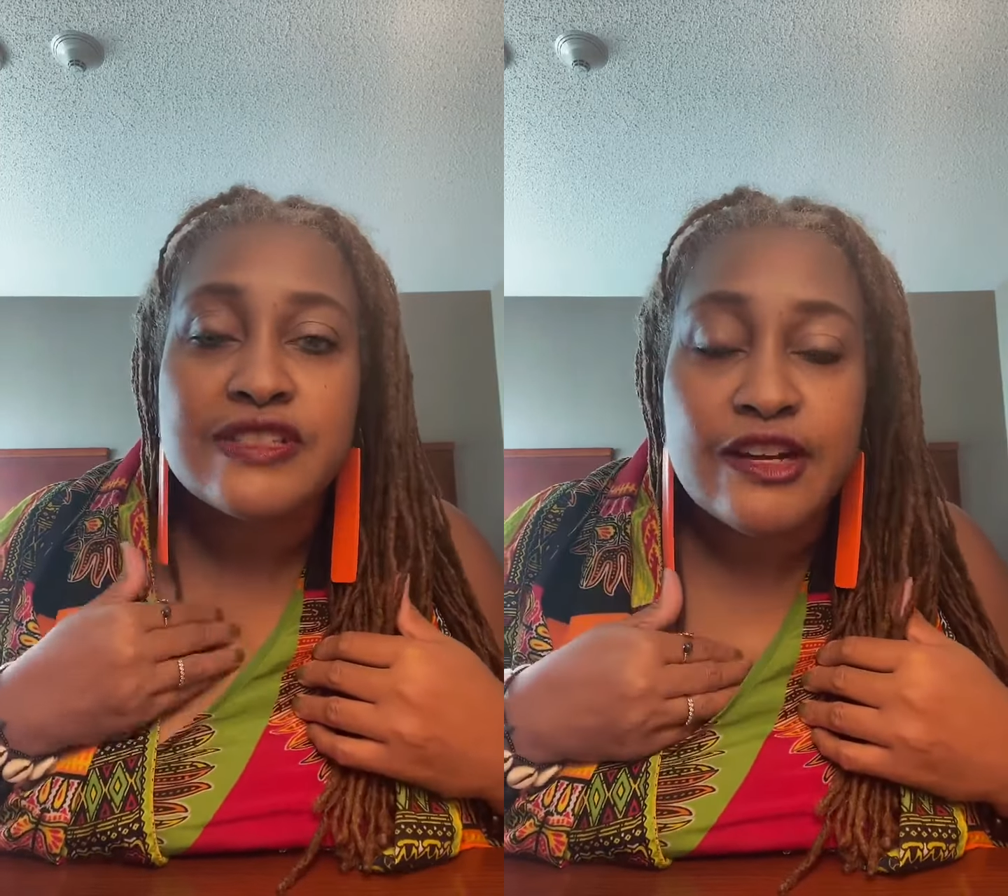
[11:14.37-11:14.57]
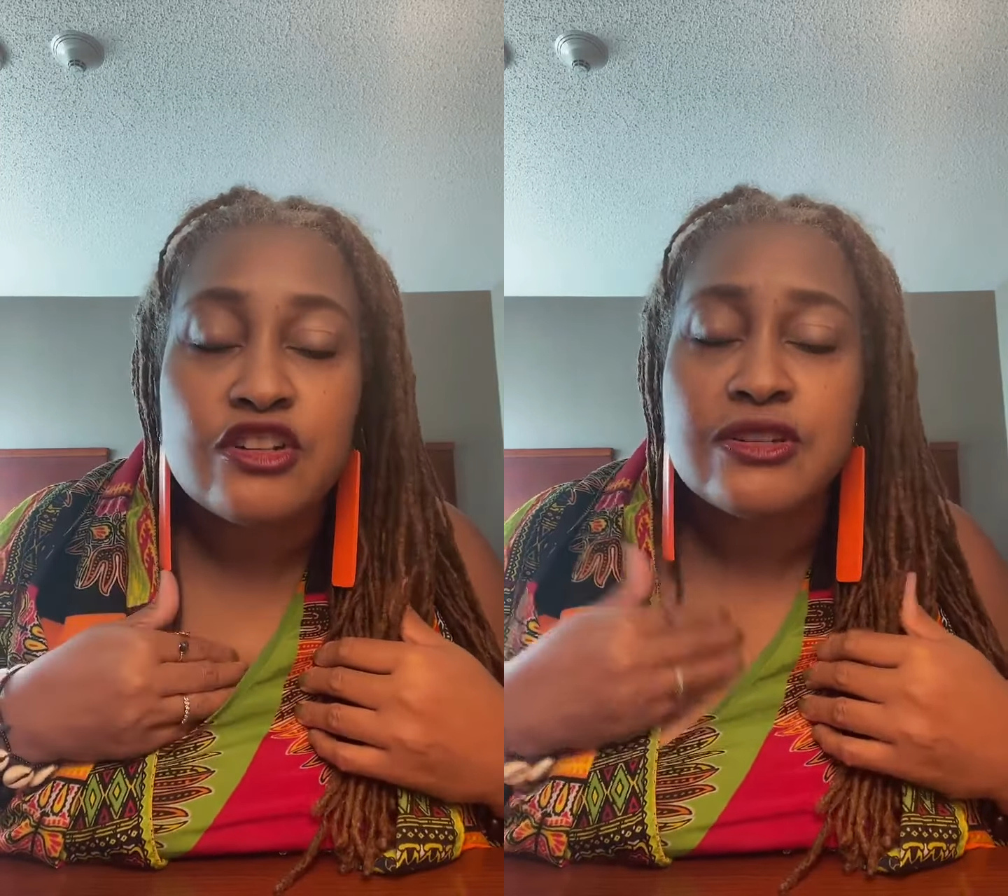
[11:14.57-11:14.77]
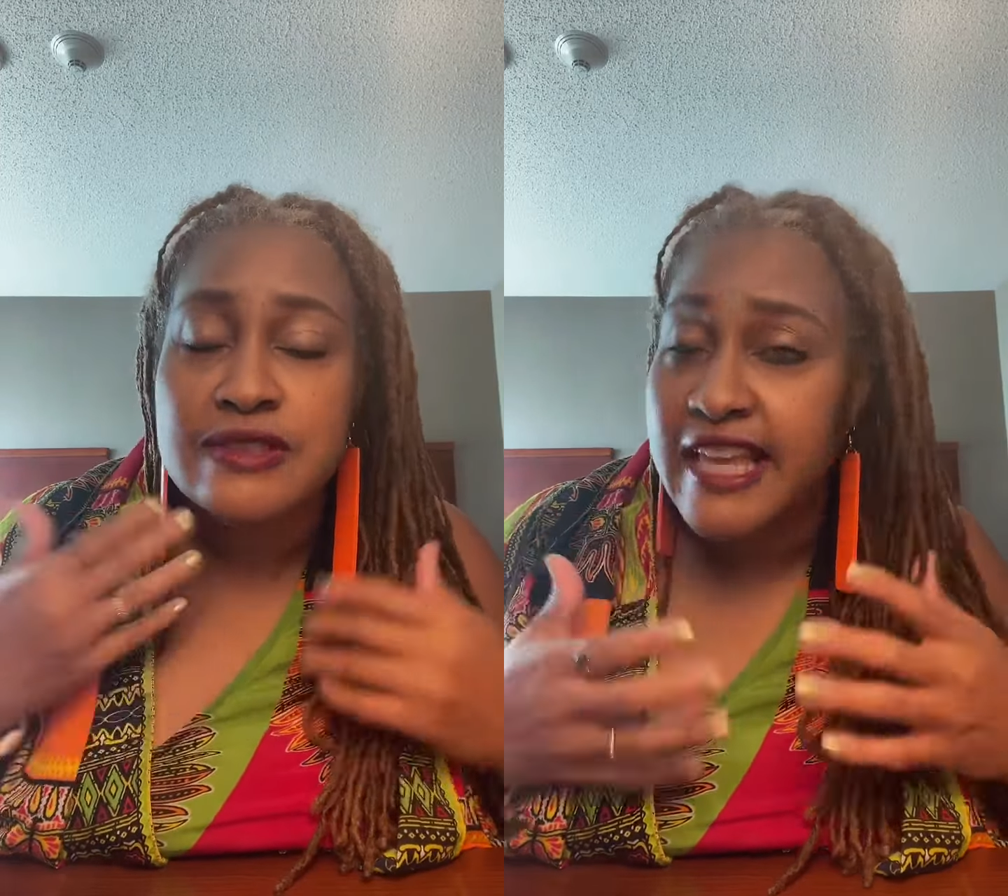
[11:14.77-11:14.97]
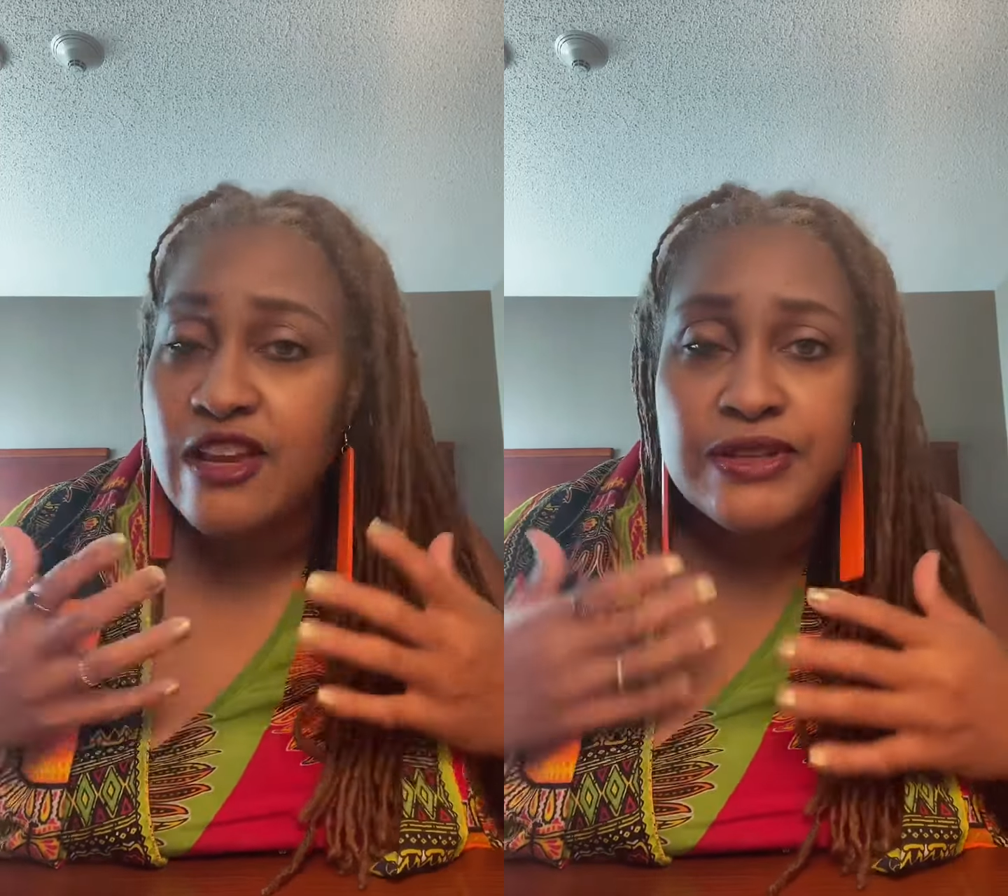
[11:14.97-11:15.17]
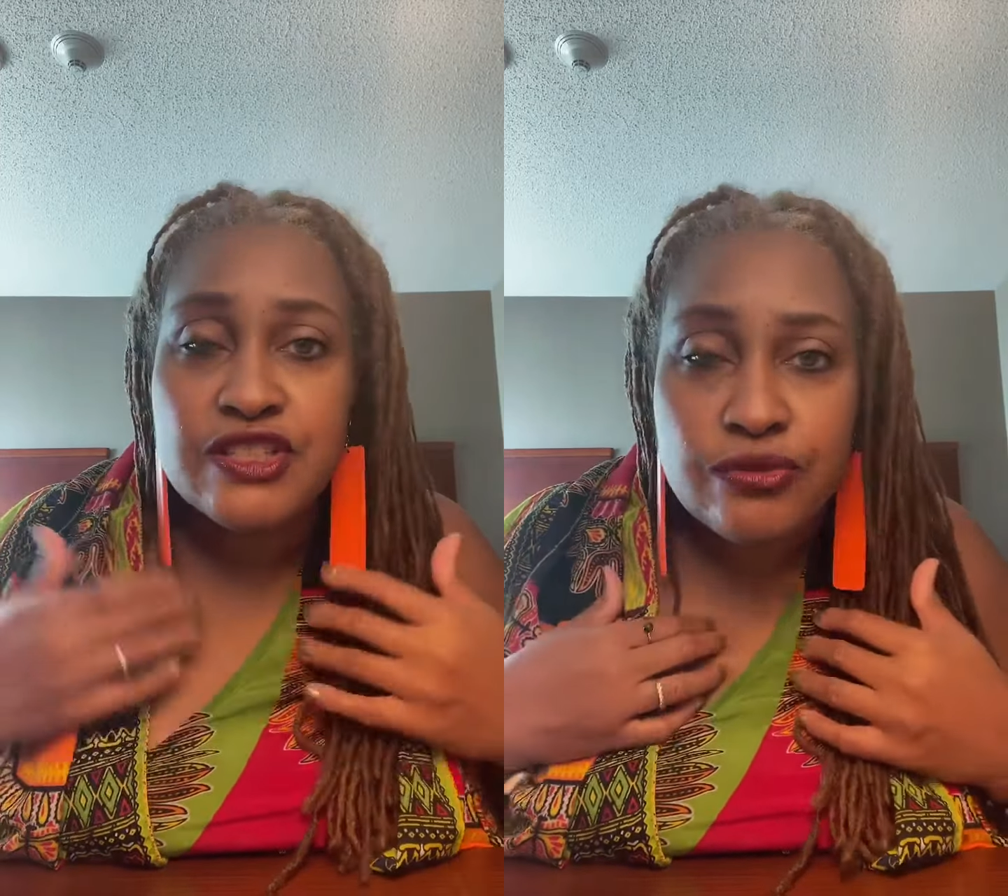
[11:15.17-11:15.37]

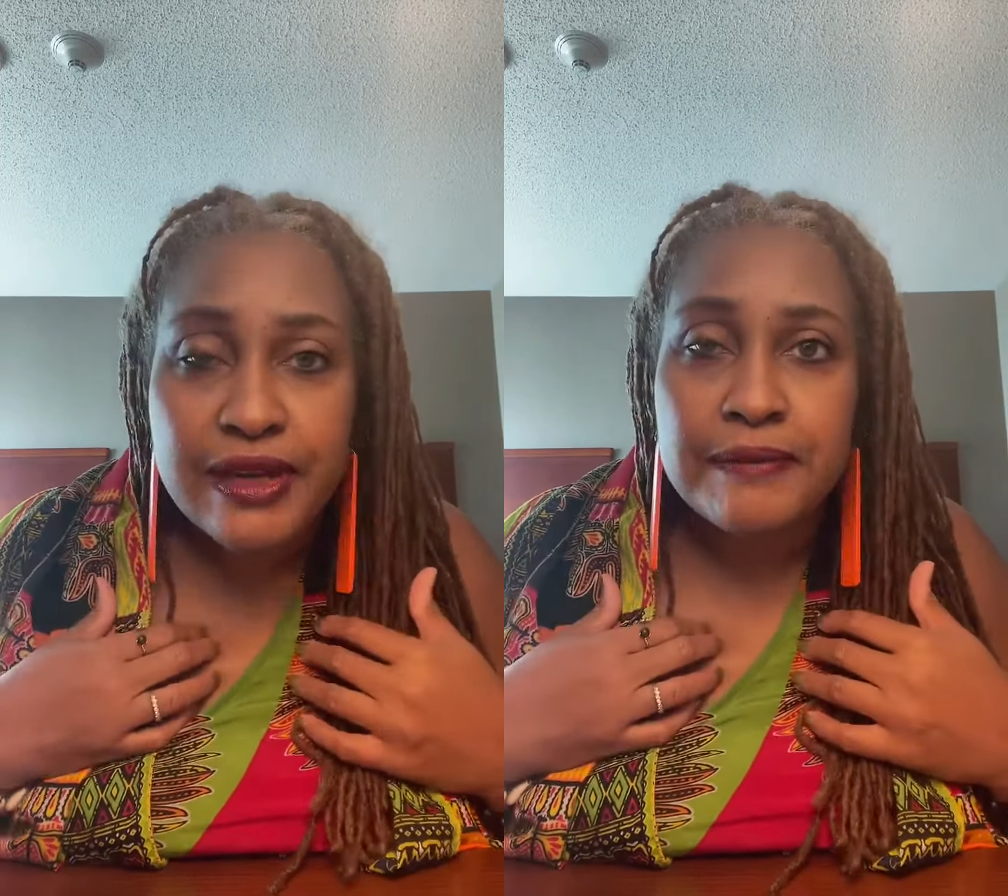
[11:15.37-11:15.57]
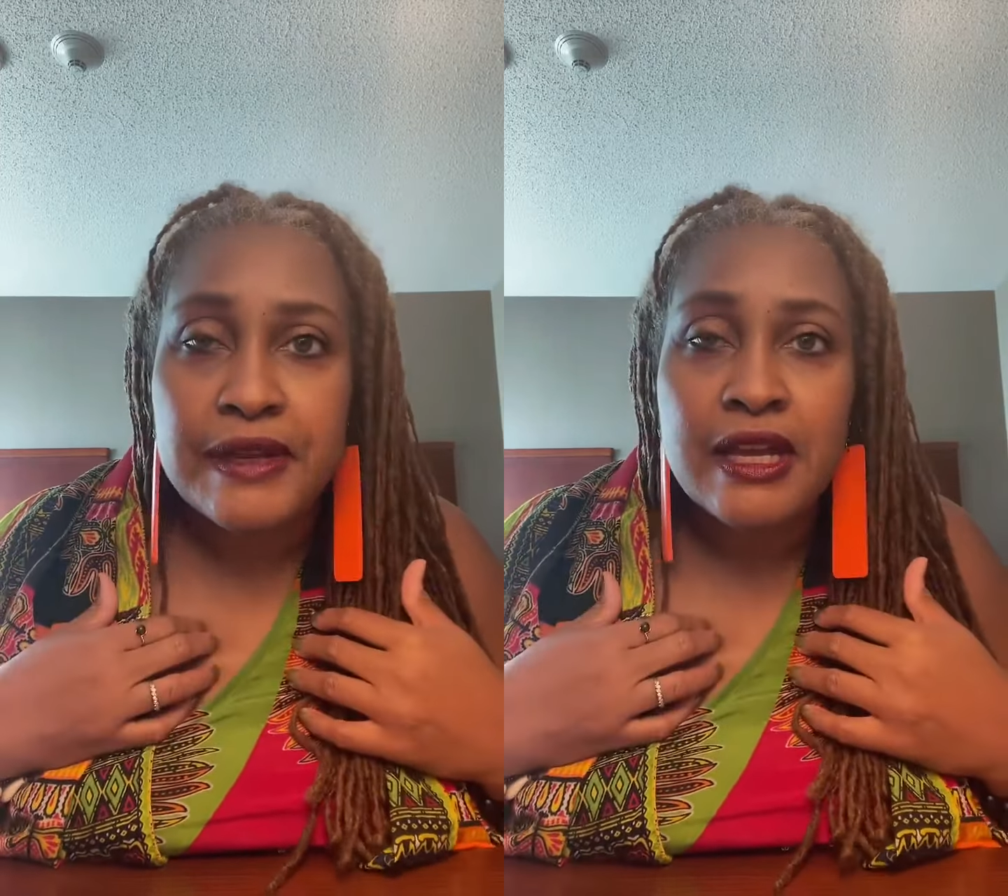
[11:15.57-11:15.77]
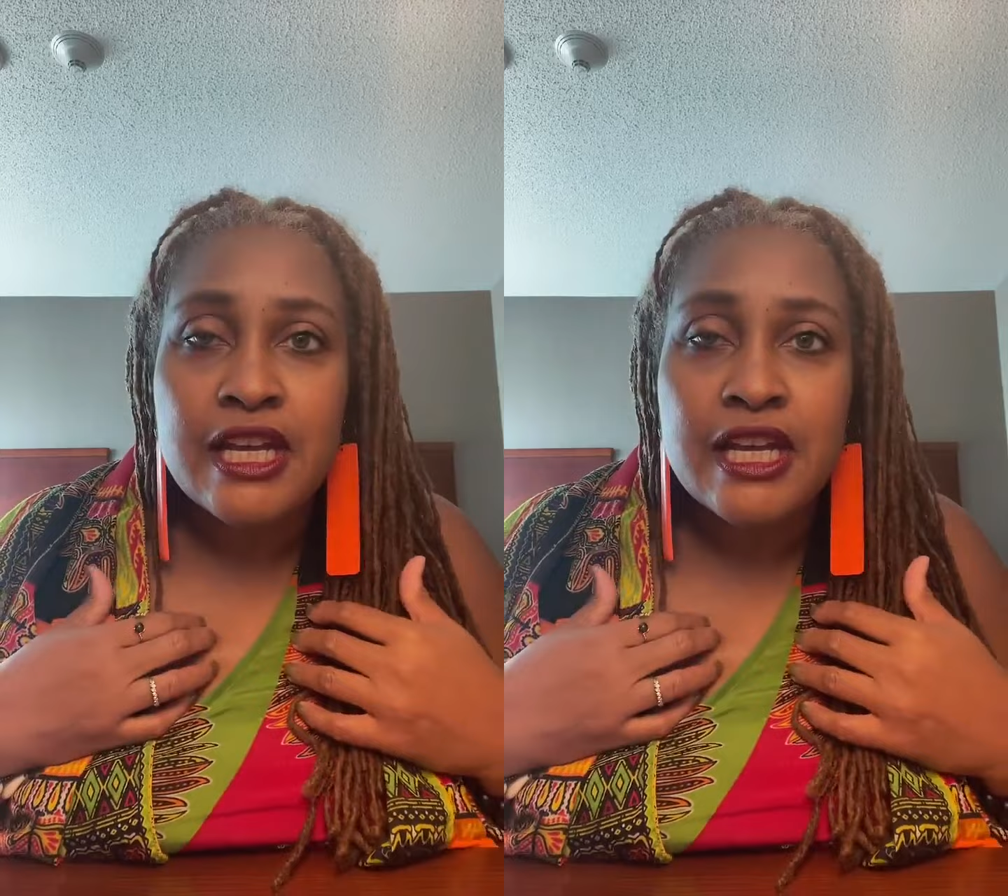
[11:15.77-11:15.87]
sacred script